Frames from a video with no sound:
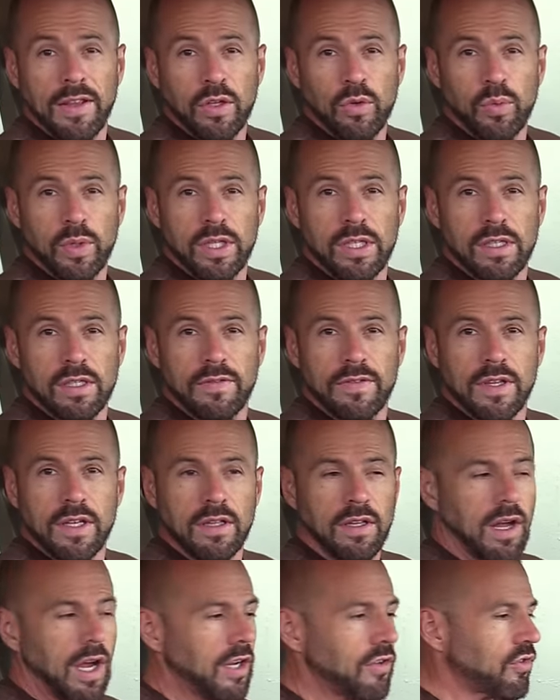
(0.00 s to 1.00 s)
the wheel of the
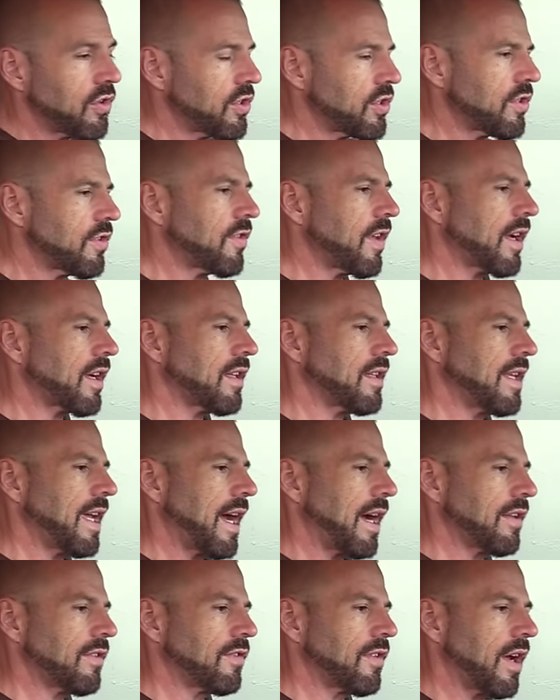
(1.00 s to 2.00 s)
Elantra, just like on the
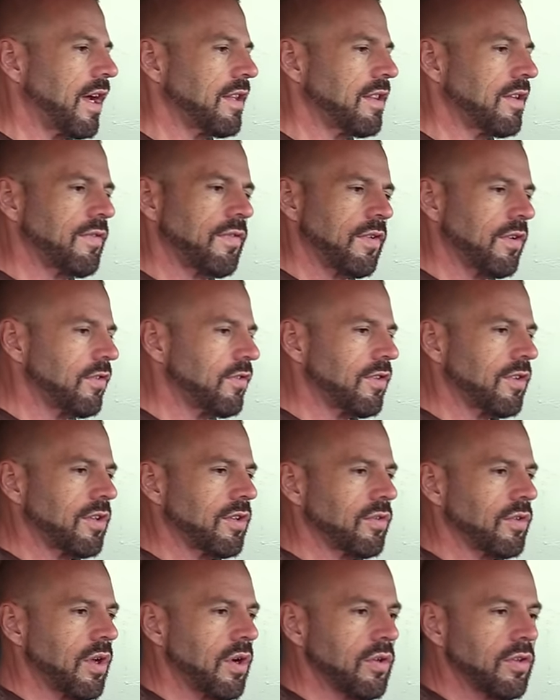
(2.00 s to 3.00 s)
outside, the first thing
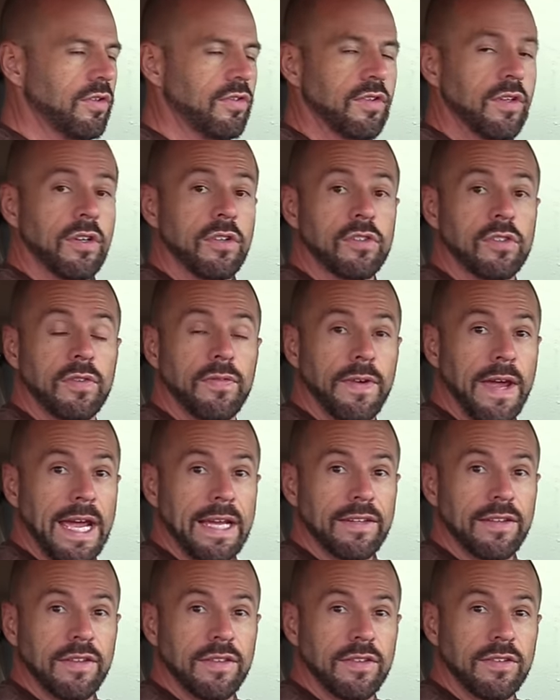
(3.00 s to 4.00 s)
you'll notice here is the
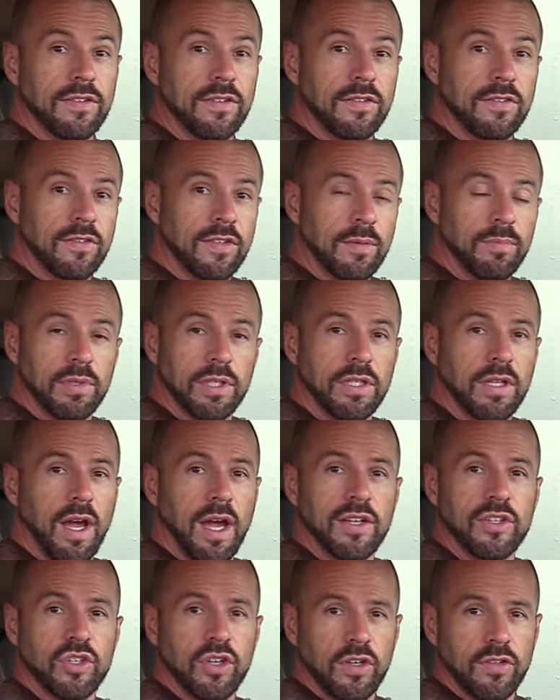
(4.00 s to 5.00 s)
fact that this is simply
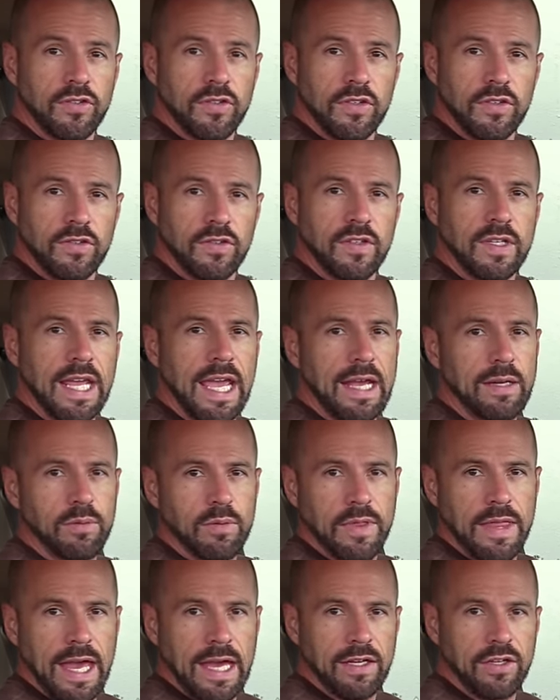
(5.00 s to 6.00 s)
not just a sedan
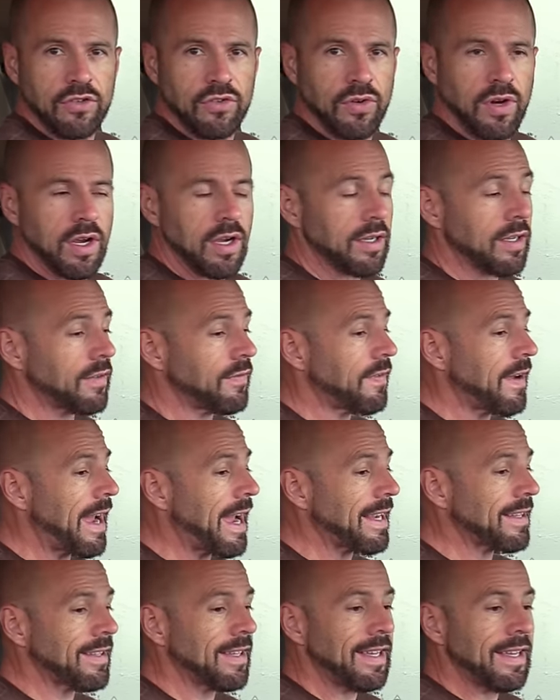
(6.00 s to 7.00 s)
without a trunk. In
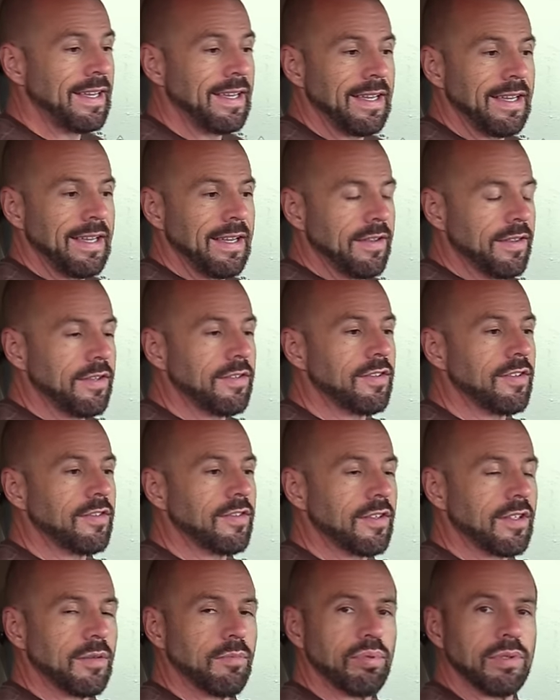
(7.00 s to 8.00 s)
fact, this is
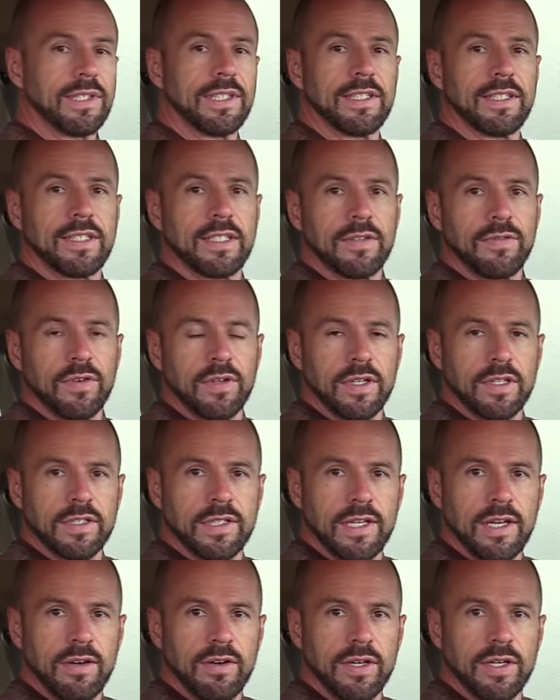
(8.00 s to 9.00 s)
a completely different
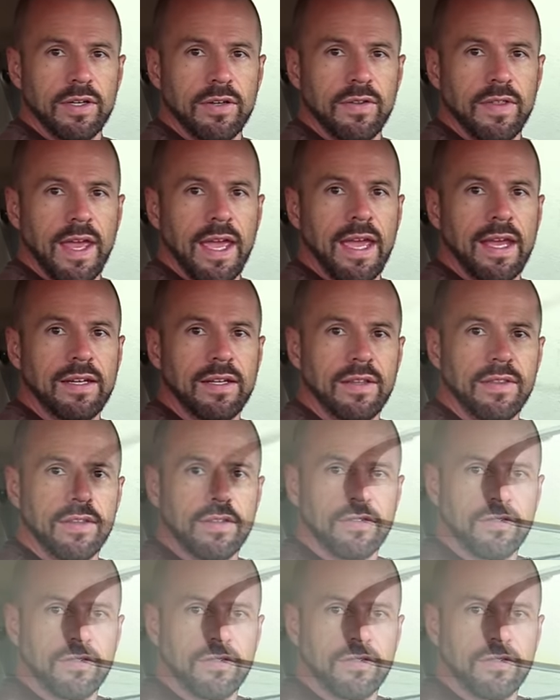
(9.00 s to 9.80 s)
interior than the